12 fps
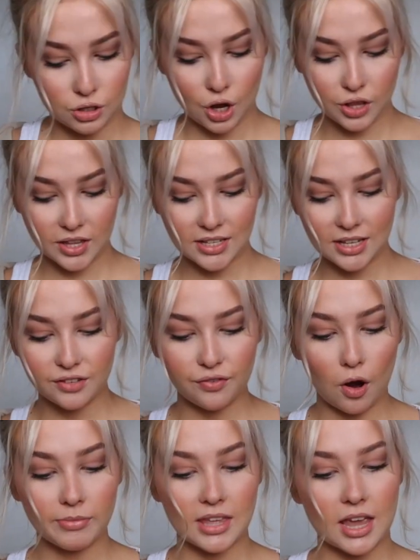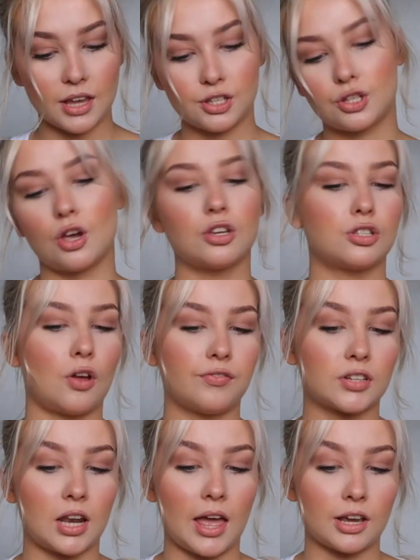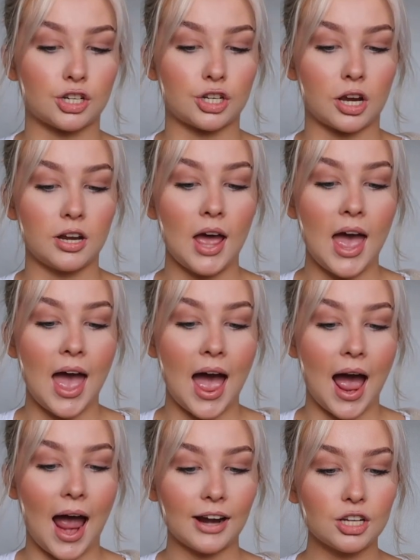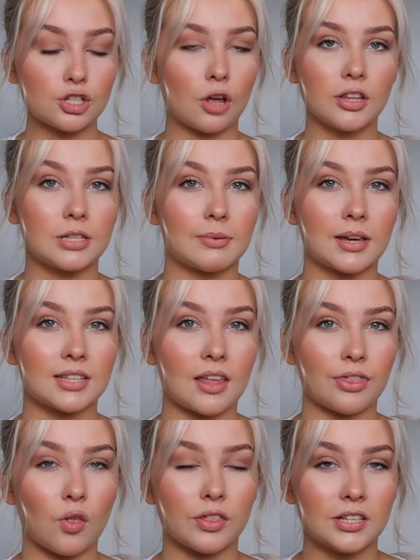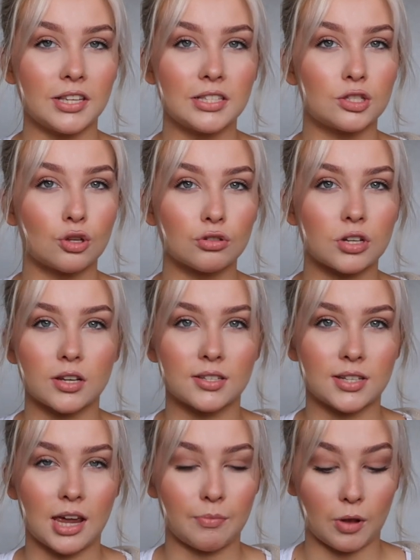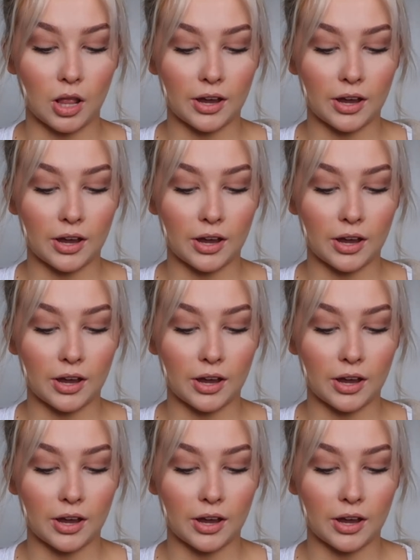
So but this is from the So Soft collection I just got this because I thought this is such a staple.